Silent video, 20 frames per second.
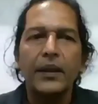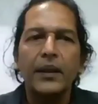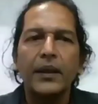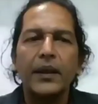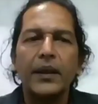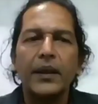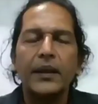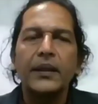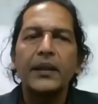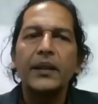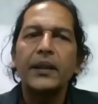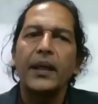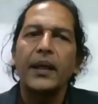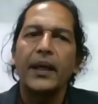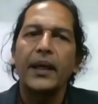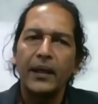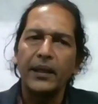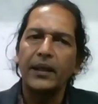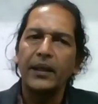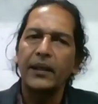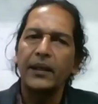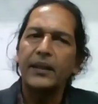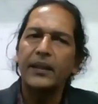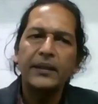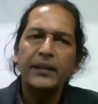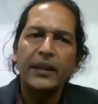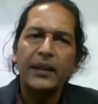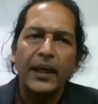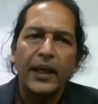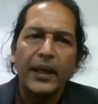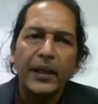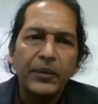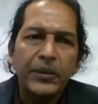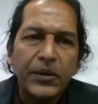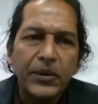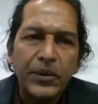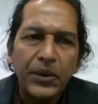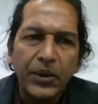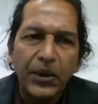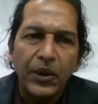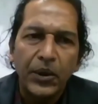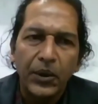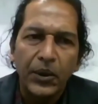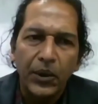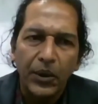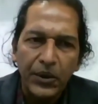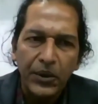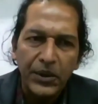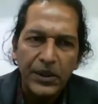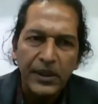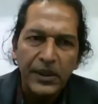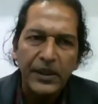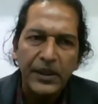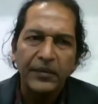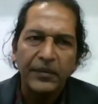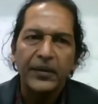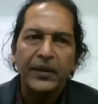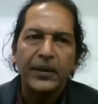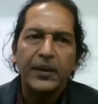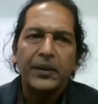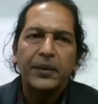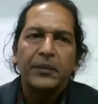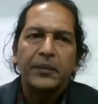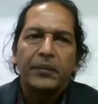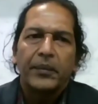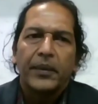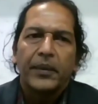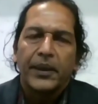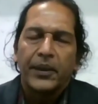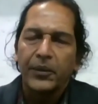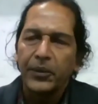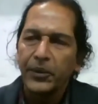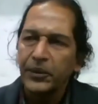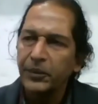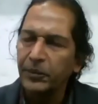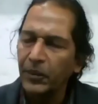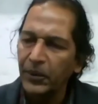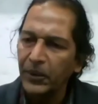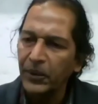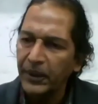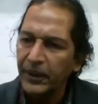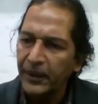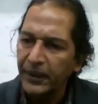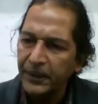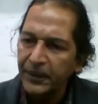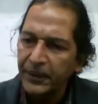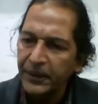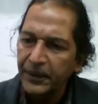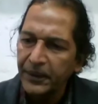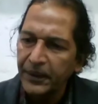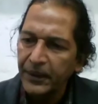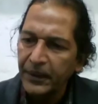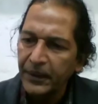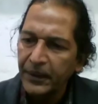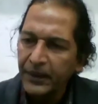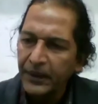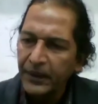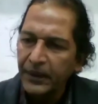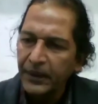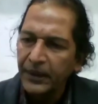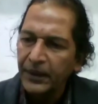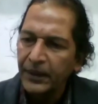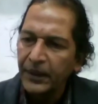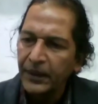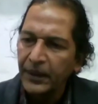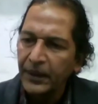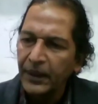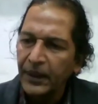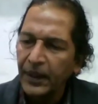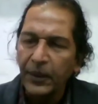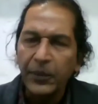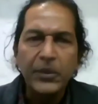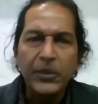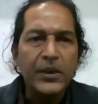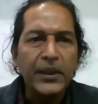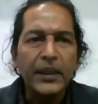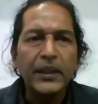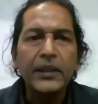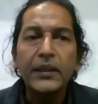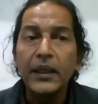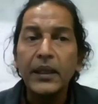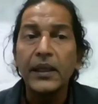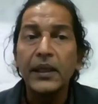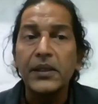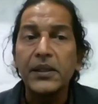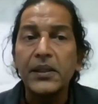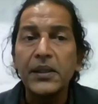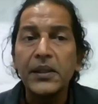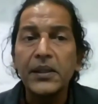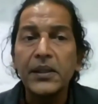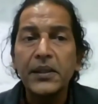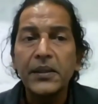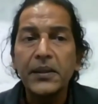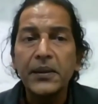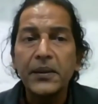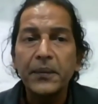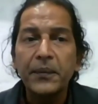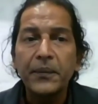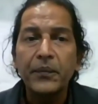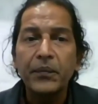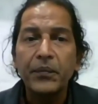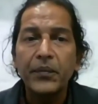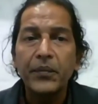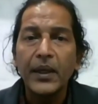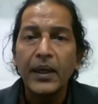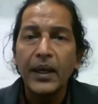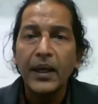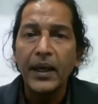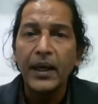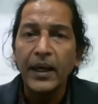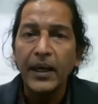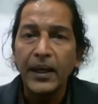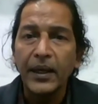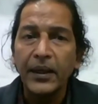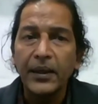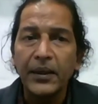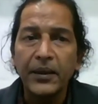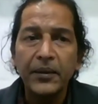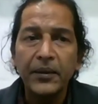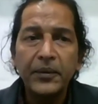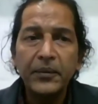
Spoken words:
I think learning the language was not a conscious effort, but it was more, I would say, a thirst. And